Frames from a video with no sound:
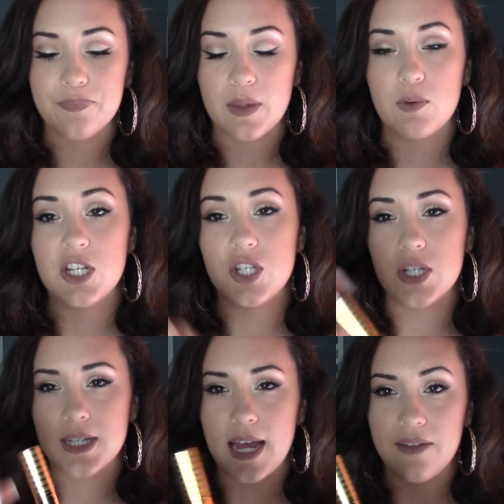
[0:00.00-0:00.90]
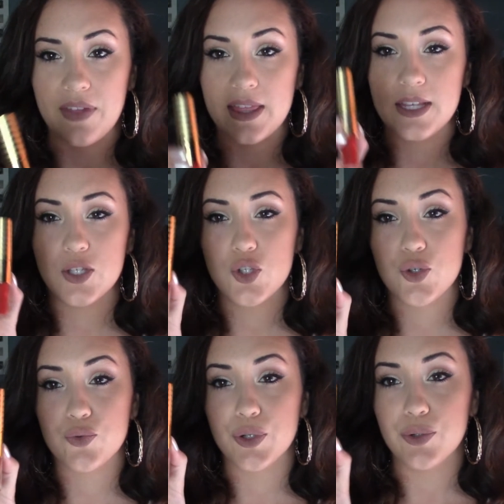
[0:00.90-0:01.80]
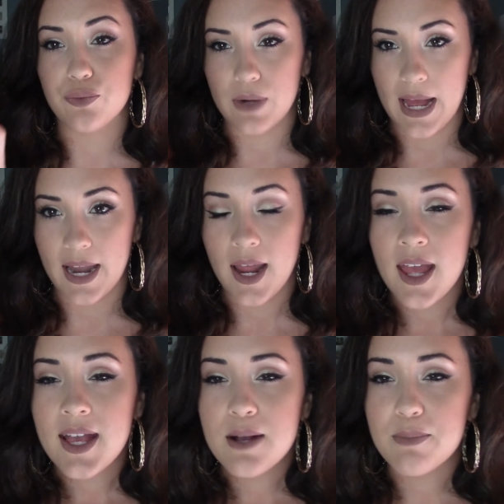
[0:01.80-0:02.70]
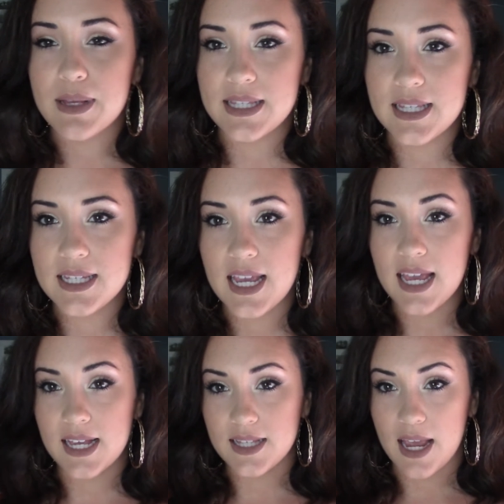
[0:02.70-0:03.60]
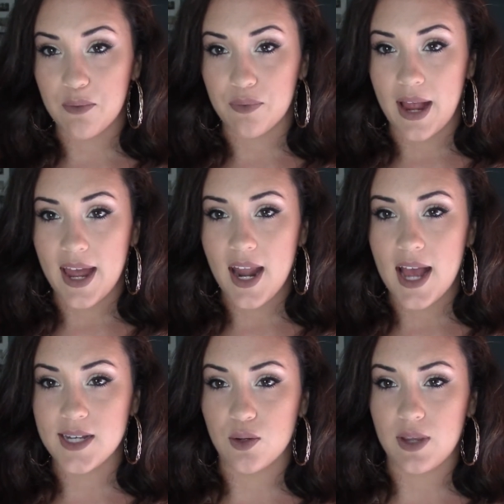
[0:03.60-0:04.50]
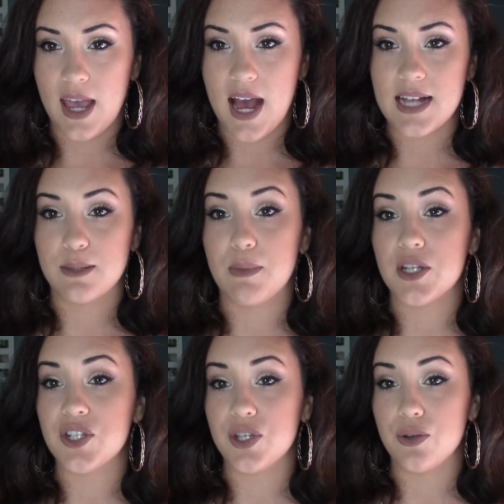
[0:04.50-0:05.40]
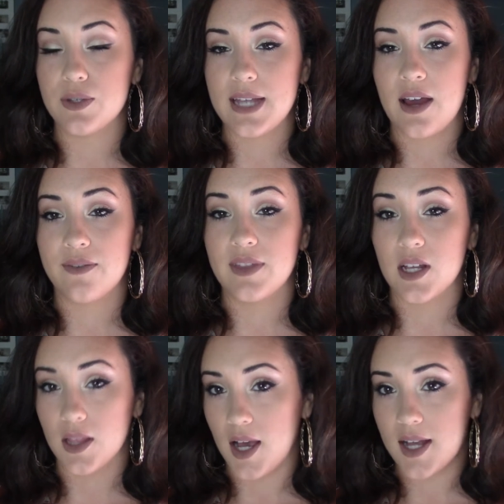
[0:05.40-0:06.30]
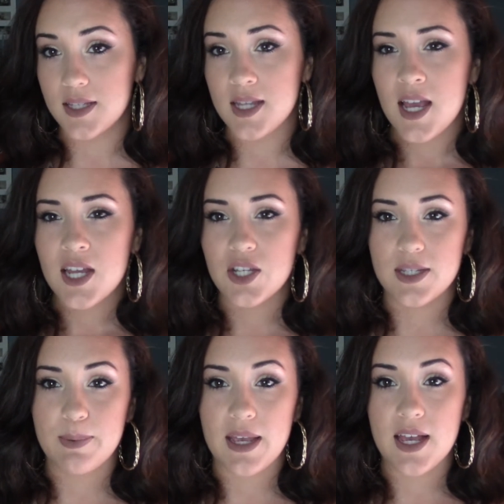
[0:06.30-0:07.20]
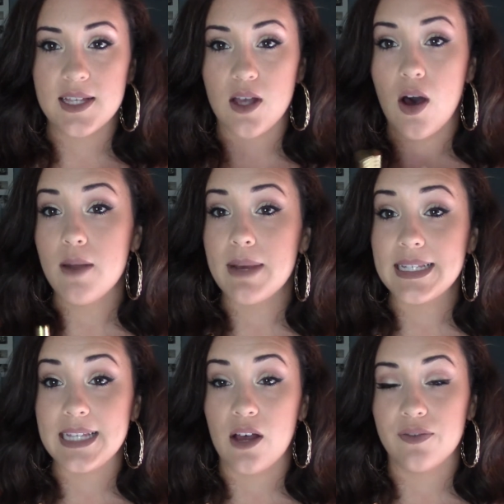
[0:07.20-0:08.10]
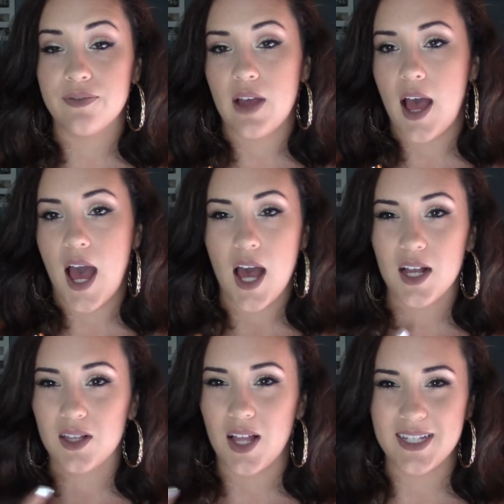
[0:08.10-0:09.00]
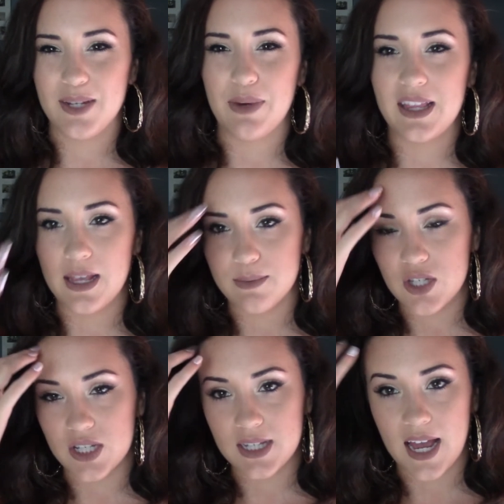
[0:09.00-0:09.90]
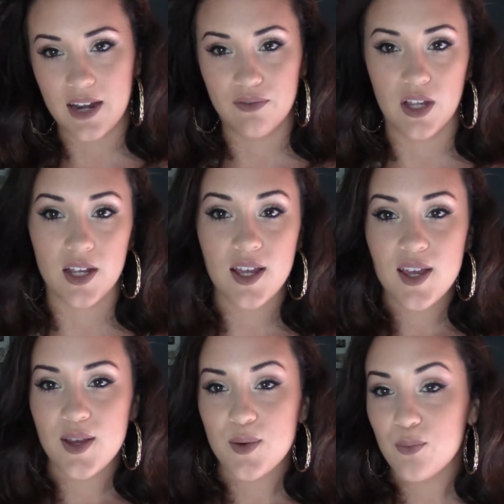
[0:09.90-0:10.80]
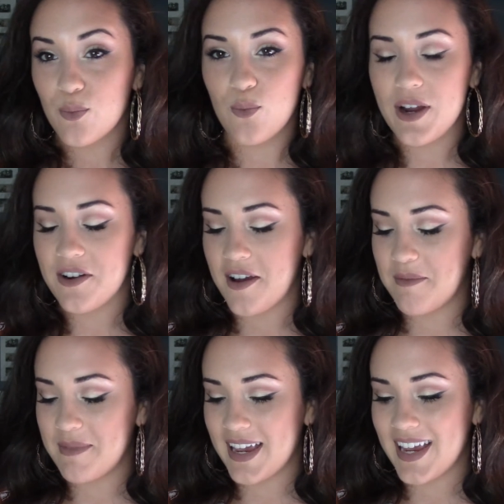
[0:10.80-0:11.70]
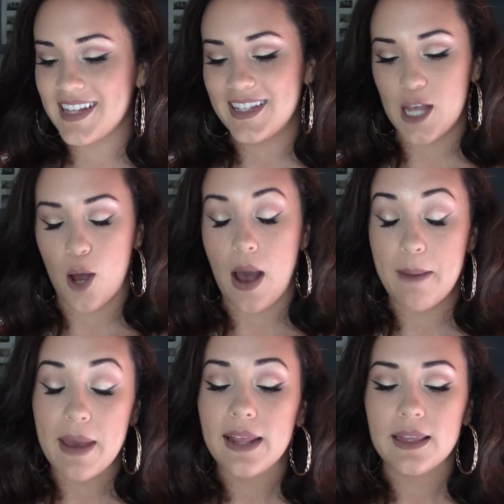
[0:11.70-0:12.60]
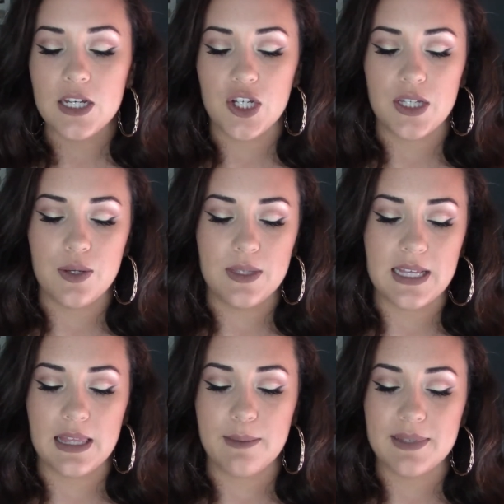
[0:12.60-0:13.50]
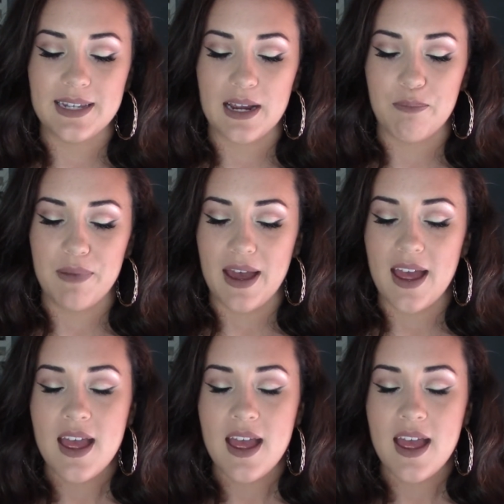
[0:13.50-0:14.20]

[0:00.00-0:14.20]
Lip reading: which is just kind of like this true red, but since it is a red, I don't get as much use out of the gloss, just because on myself, glossy red lips just kind of look weird on me, so I mainly just use the lipstick. But